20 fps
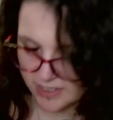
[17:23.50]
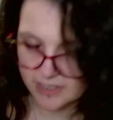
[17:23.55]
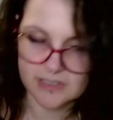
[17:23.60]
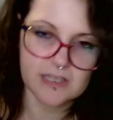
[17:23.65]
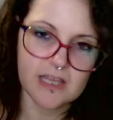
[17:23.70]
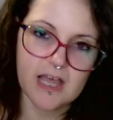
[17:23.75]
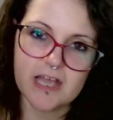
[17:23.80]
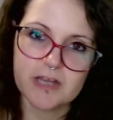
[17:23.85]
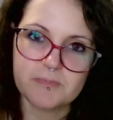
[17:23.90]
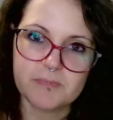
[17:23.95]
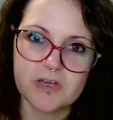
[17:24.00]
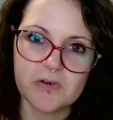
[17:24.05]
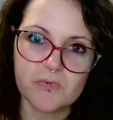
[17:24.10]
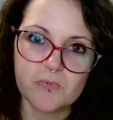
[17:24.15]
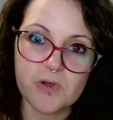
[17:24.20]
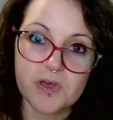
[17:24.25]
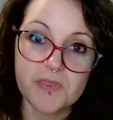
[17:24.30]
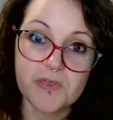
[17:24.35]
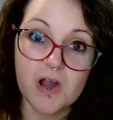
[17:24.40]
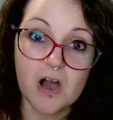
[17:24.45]
alignment
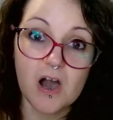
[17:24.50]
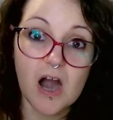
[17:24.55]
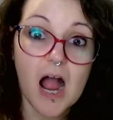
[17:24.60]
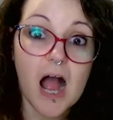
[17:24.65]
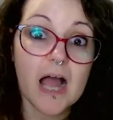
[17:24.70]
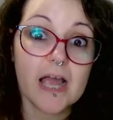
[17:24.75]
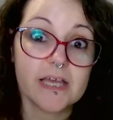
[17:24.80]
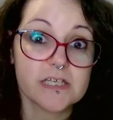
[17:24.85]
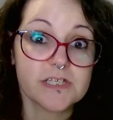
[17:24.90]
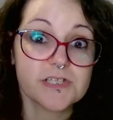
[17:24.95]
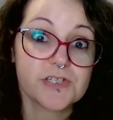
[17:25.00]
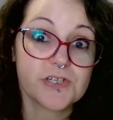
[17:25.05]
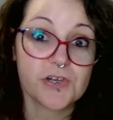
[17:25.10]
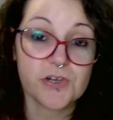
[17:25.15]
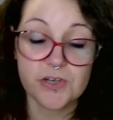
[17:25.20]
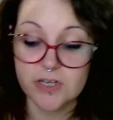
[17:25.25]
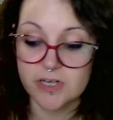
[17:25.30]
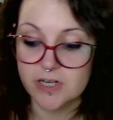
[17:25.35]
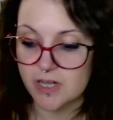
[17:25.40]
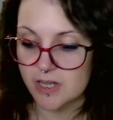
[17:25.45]
with our highest
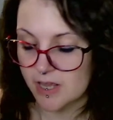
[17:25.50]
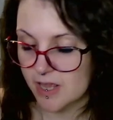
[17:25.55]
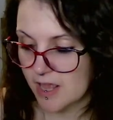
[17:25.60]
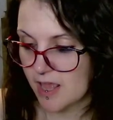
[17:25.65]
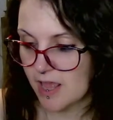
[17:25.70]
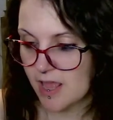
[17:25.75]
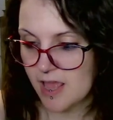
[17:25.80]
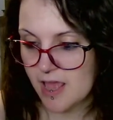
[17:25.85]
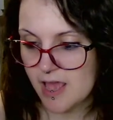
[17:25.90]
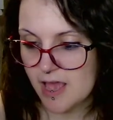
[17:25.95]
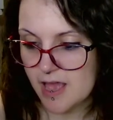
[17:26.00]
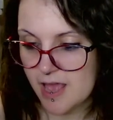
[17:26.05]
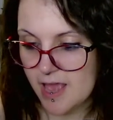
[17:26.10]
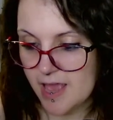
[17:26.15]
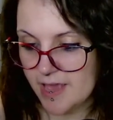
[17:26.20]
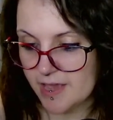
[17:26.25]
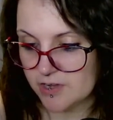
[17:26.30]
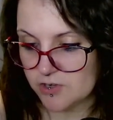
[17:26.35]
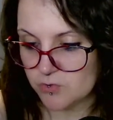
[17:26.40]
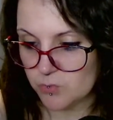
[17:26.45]
good
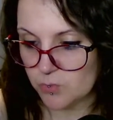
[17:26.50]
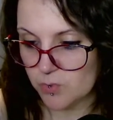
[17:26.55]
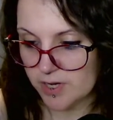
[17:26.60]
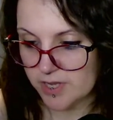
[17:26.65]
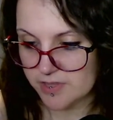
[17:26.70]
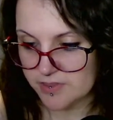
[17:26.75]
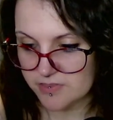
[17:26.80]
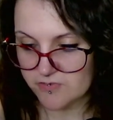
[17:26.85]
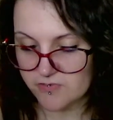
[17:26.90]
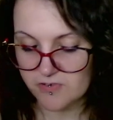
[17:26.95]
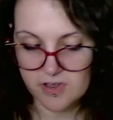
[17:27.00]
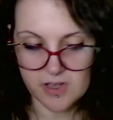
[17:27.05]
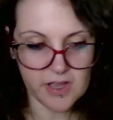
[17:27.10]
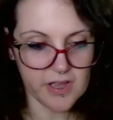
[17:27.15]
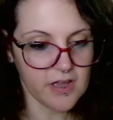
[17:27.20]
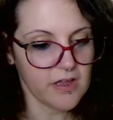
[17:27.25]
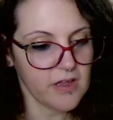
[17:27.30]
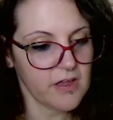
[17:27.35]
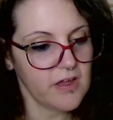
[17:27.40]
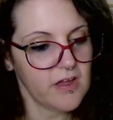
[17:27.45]
and with
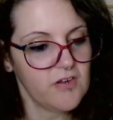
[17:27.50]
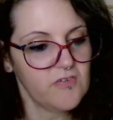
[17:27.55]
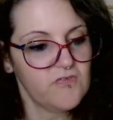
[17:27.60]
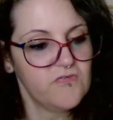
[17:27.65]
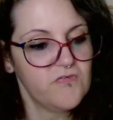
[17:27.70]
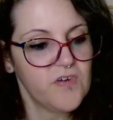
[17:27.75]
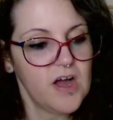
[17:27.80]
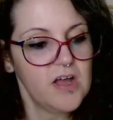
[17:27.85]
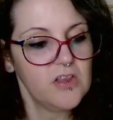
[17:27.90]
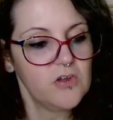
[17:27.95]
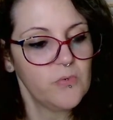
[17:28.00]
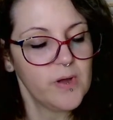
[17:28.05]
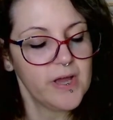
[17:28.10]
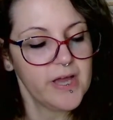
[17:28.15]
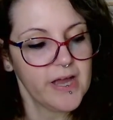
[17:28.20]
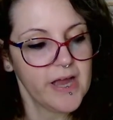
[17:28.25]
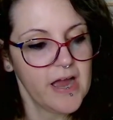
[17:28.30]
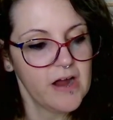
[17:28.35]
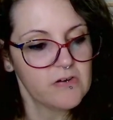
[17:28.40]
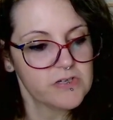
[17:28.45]

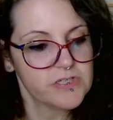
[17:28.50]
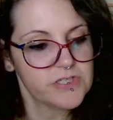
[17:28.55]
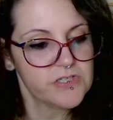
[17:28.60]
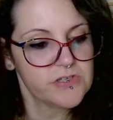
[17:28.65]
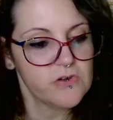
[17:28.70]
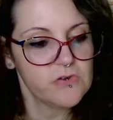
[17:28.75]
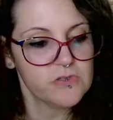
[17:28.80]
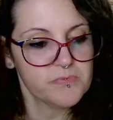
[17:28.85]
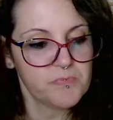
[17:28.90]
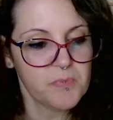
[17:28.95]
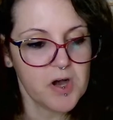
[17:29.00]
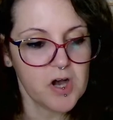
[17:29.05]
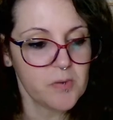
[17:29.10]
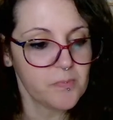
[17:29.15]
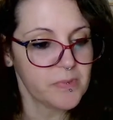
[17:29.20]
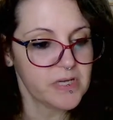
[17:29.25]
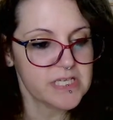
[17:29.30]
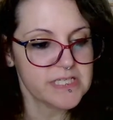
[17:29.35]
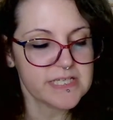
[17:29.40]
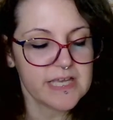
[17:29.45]
following our soul's
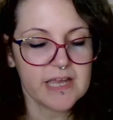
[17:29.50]
purpose.